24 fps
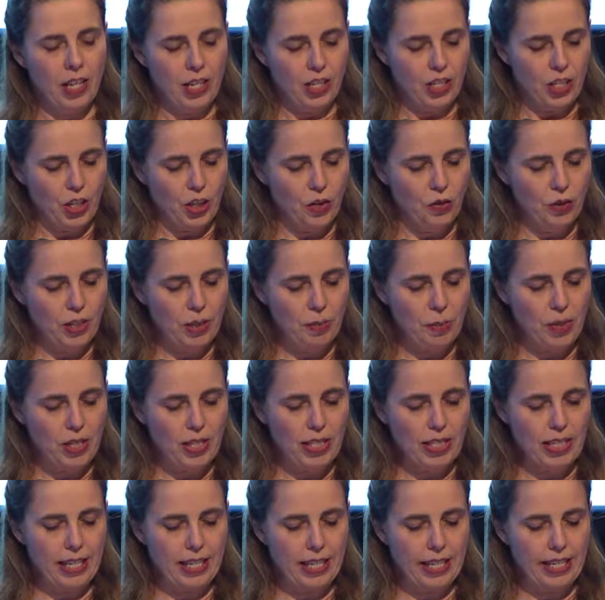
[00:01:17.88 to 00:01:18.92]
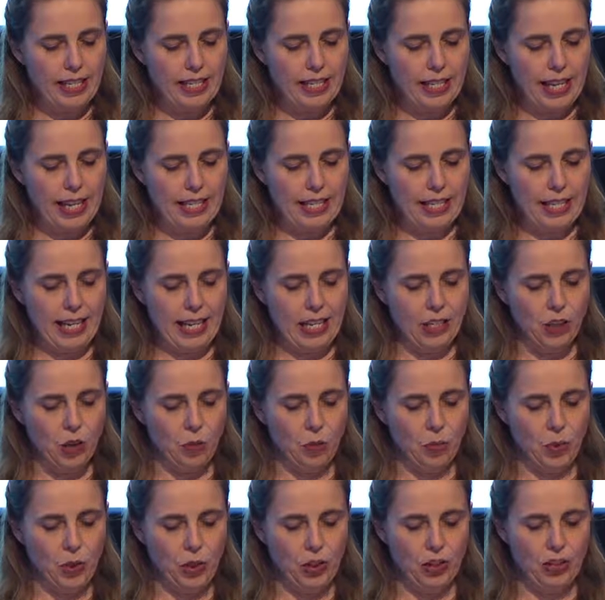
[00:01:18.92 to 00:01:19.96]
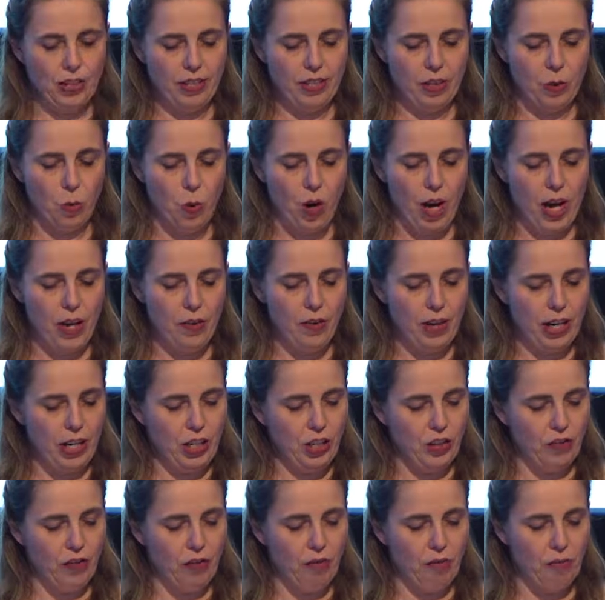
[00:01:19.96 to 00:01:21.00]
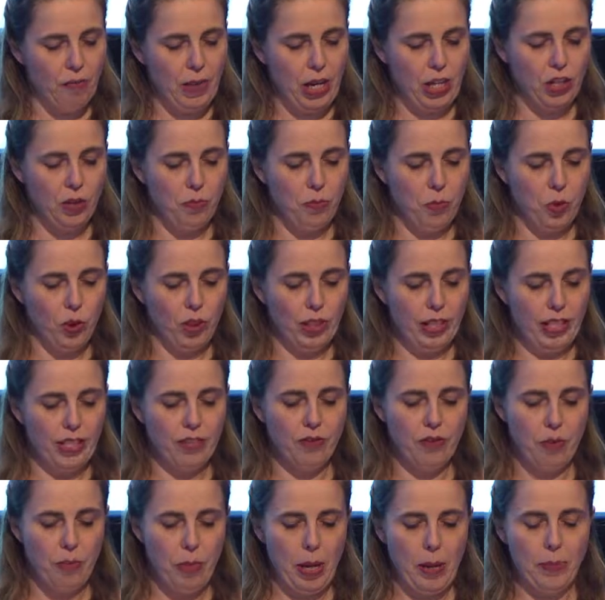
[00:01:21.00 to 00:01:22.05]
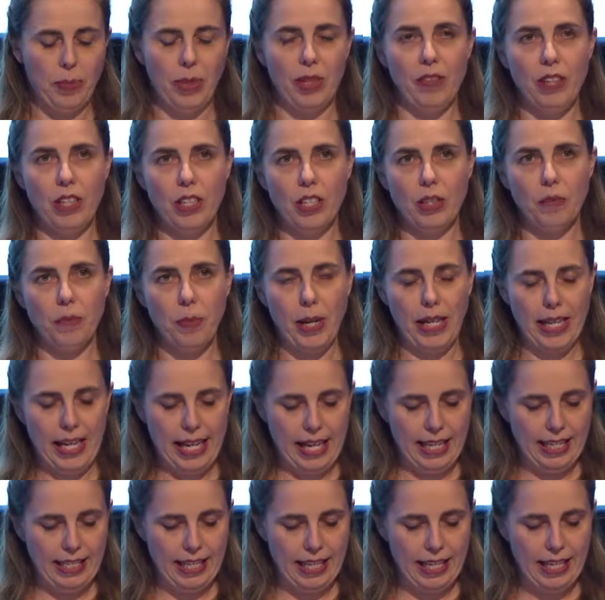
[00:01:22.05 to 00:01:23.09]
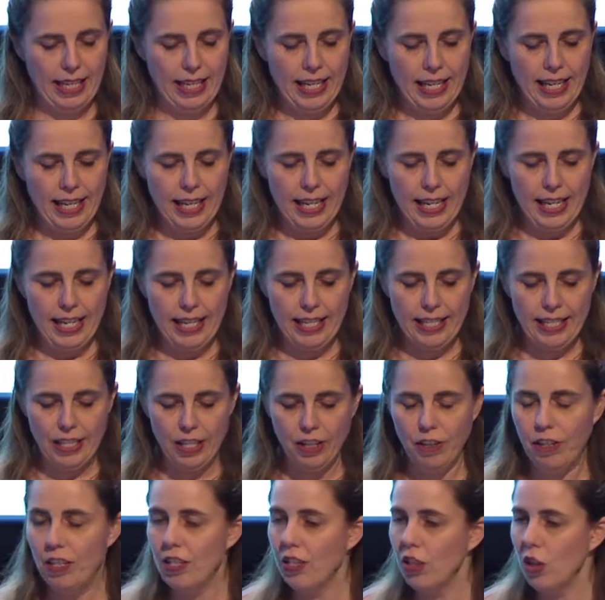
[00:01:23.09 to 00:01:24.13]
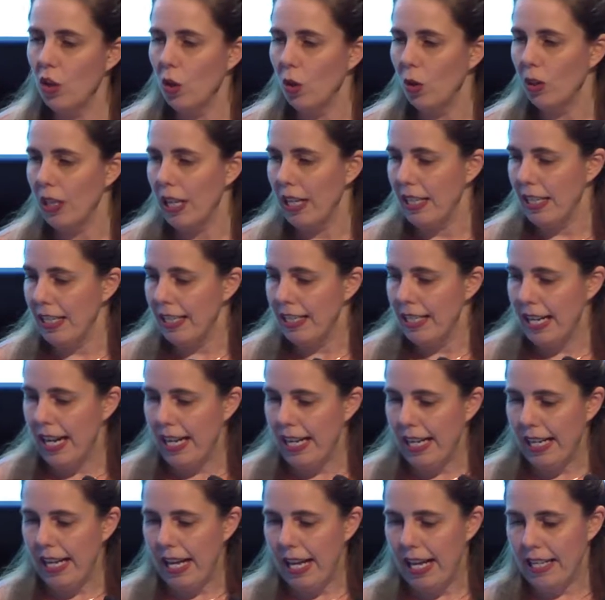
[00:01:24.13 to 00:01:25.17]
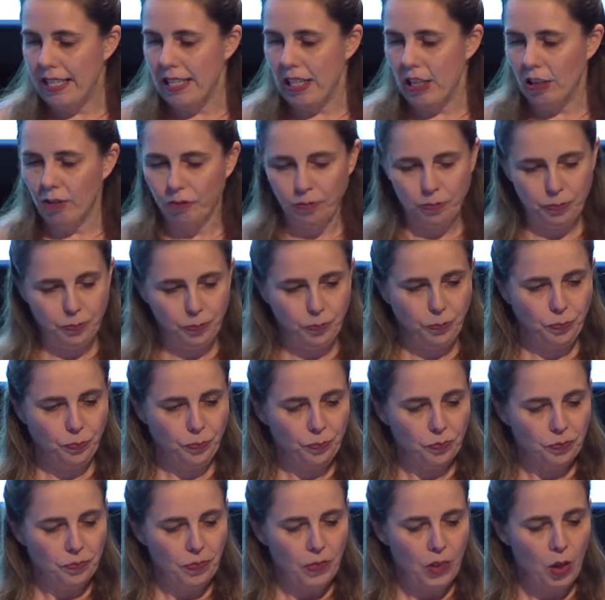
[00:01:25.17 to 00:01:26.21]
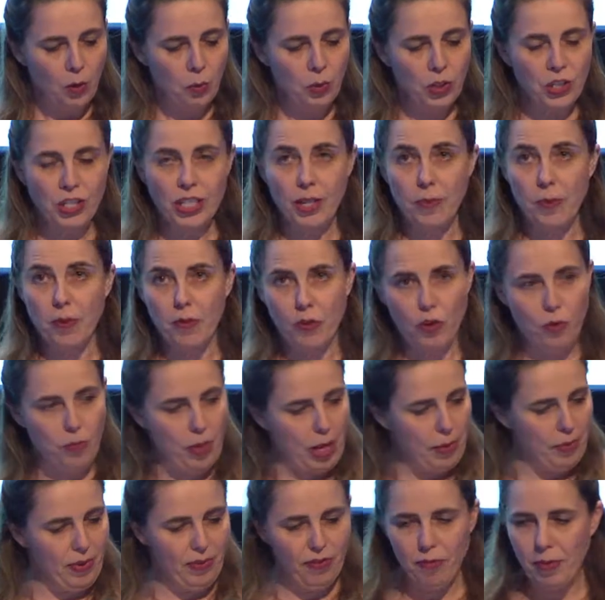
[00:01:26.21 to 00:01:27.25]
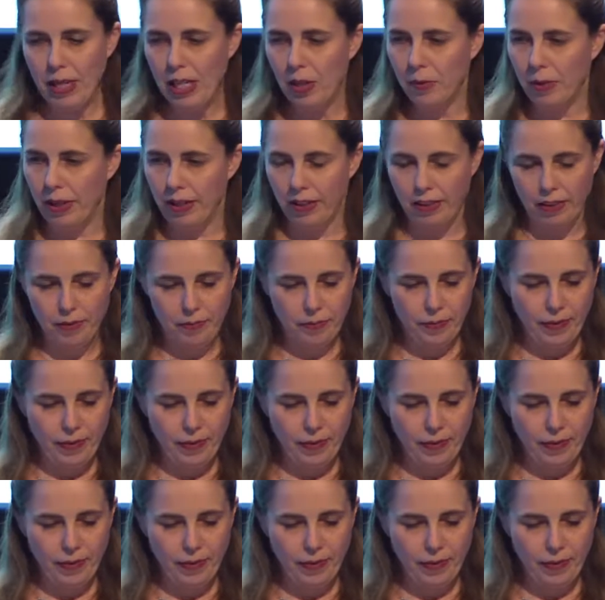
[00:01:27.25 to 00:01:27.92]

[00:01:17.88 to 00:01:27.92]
So in response to this, Cancer Council produces a wide range of information booklets for people affected by cancer in a series called Understanding Cancer, which some of you may be familiar with.